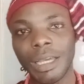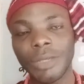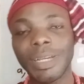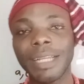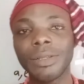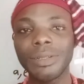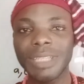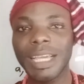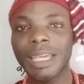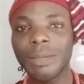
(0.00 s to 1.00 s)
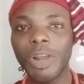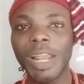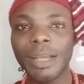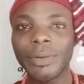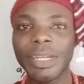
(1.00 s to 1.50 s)
You cannot take Igbo
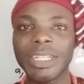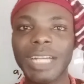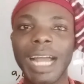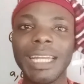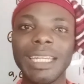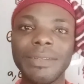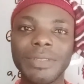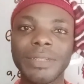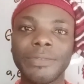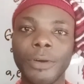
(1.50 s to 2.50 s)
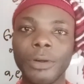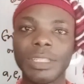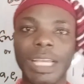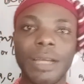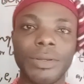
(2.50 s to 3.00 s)
language and leave the folk
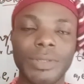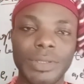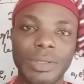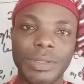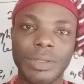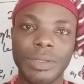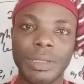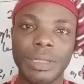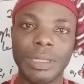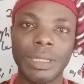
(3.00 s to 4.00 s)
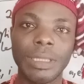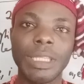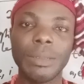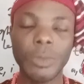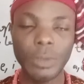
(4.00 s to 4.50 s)
tales,
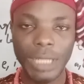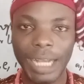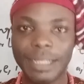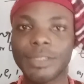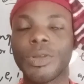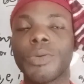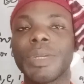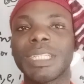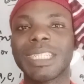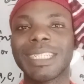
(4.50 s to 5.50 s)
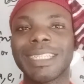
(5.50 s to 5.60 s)
the moonlight stories.